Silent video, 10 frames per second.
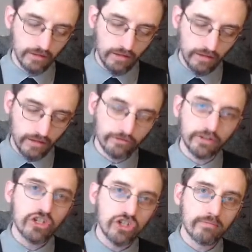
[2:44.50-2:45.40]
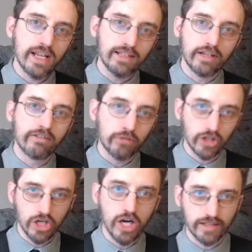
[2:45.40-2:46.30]
Inflation makes life more
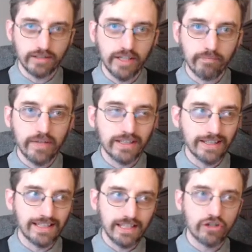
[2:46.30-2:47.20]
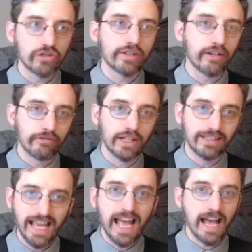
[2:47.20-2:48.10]
costly. It's essentially a
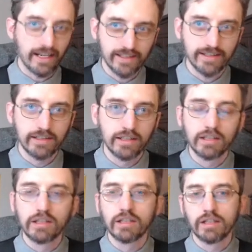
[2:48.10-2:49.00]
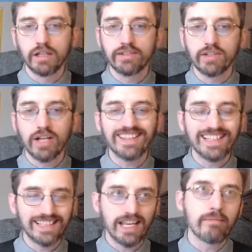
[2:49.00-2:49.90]
tax. It's not the
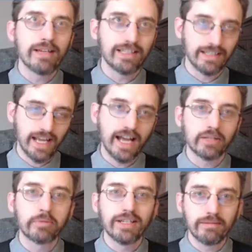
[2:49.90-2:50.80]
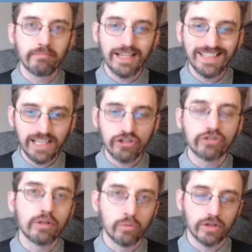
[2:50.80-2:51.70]
same as a tax, but it
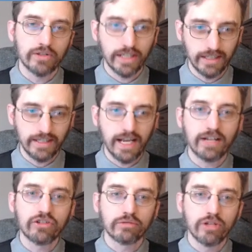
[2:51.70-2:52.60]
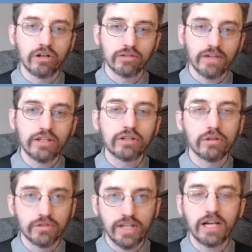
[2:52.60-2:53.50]
essentially works like a tax. Your dollar value
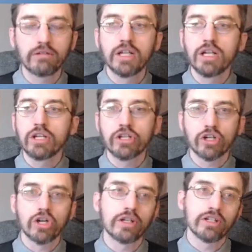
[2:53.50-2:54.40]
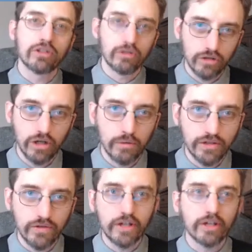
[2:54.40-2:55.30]
goes down, your earnings don't go as
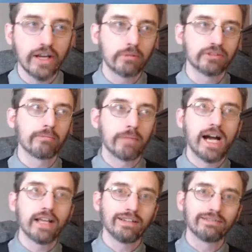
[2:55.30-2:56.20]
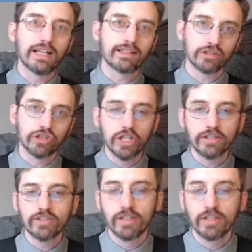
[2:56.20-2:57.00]
far, you're able to buy less goods.